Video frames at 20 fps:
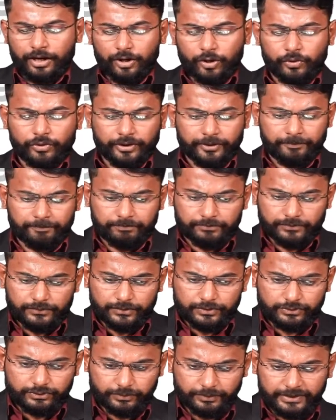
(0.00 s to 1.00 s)
Okay,
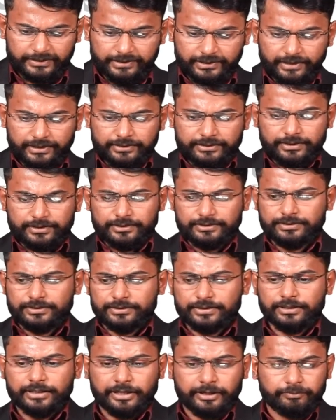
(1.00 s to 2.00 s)
so basically there are
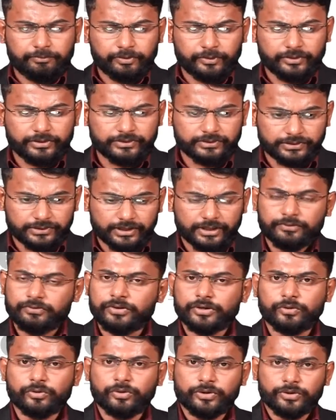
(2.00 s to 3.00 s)
certain components that
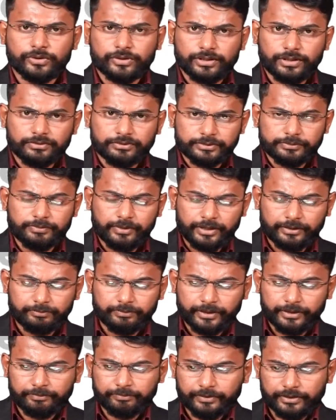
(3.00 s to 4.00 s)
we are going to cover part
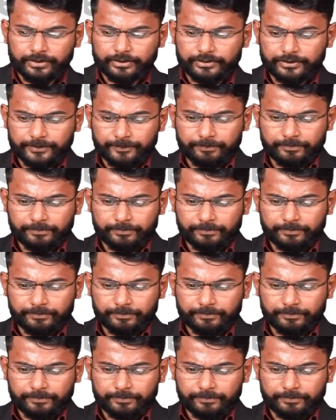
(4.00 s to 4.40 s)
by part.